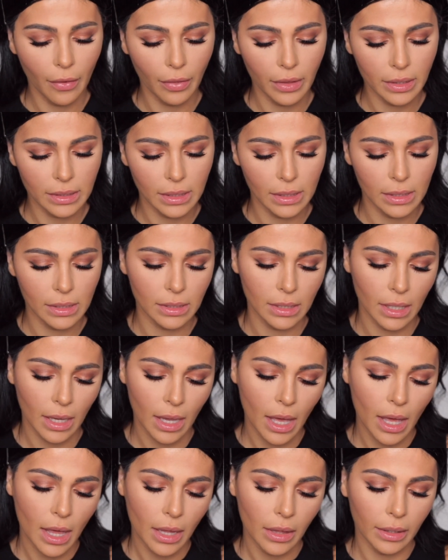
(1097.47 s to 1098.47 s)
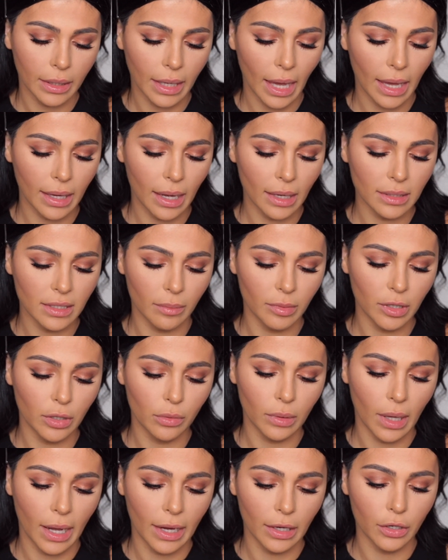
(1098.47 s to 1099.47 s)
This is the KKW
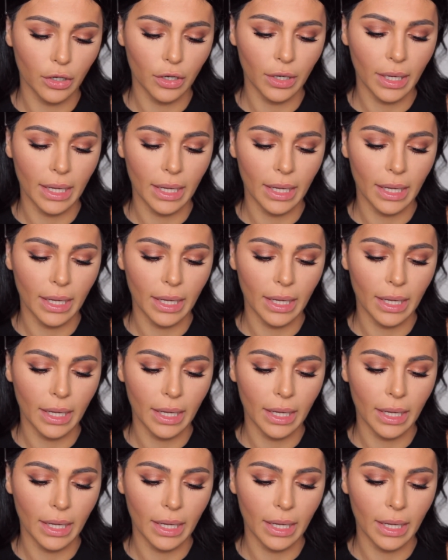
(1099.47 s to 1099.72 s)
liner